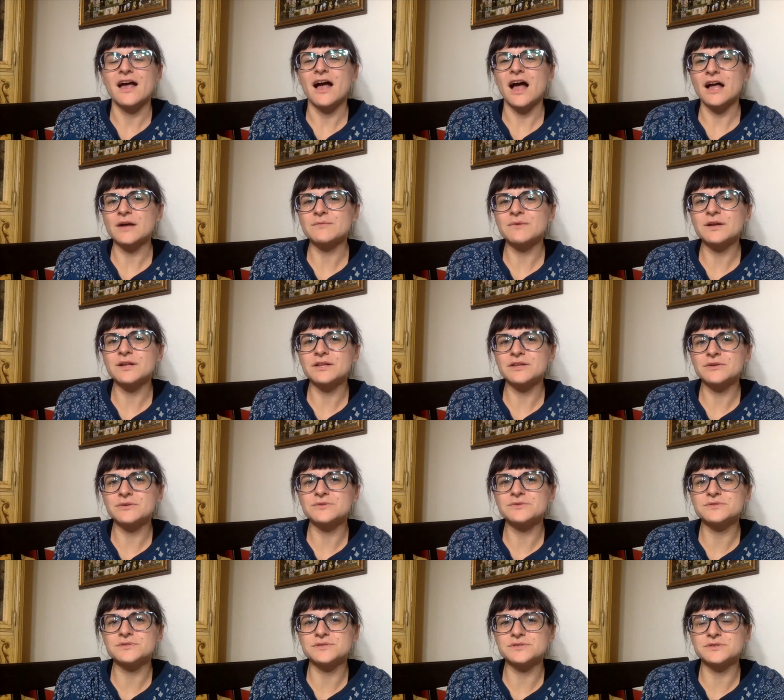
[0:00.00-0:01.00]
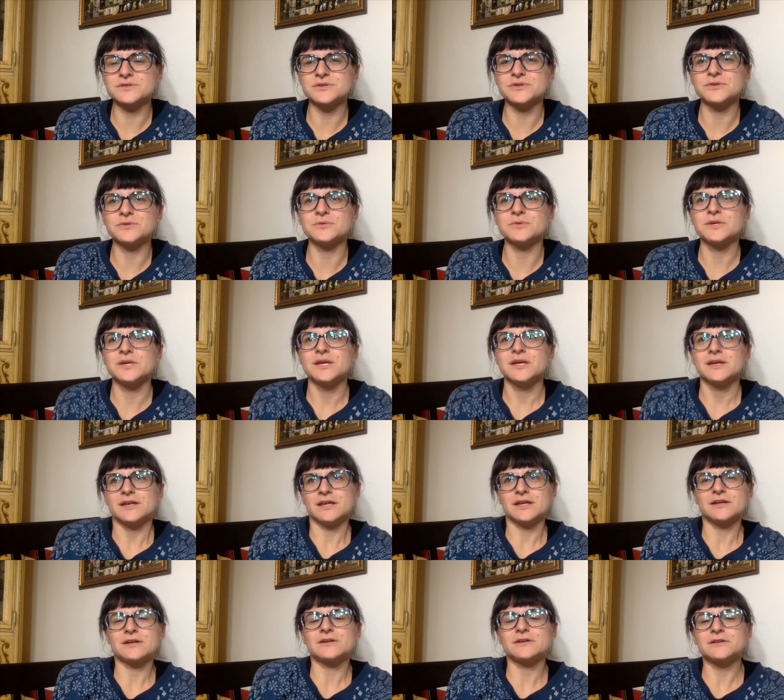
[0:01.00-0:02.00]
I want you to
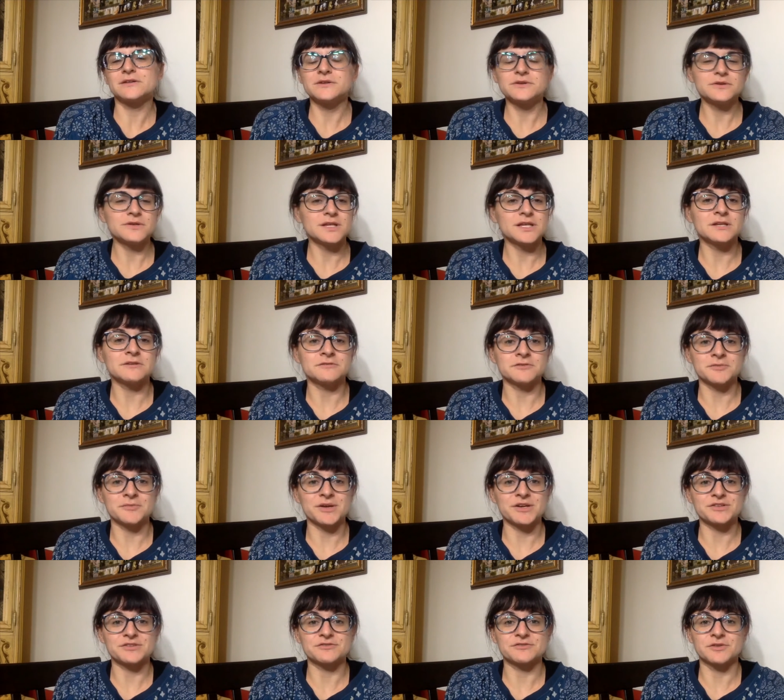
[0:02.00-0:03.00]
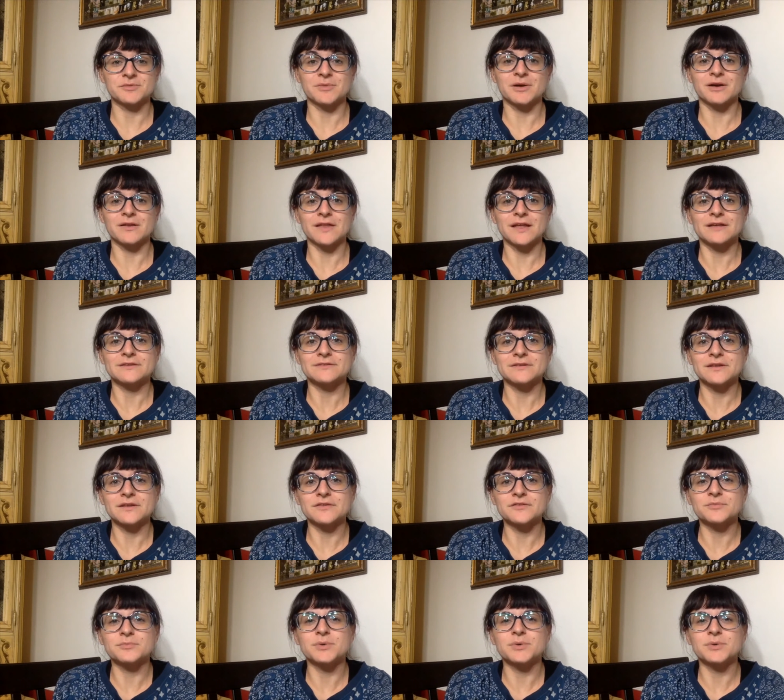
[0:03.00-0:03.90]
include the information from our lessons,